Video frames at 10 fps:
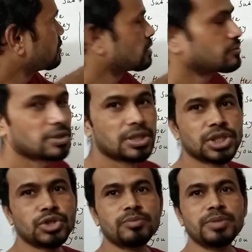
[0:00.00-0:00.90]
verb
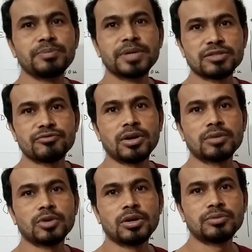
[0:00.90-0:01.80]
should be present
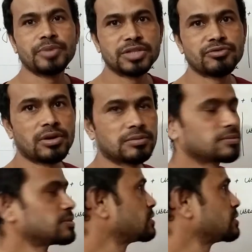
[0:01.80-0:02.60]
form or base form.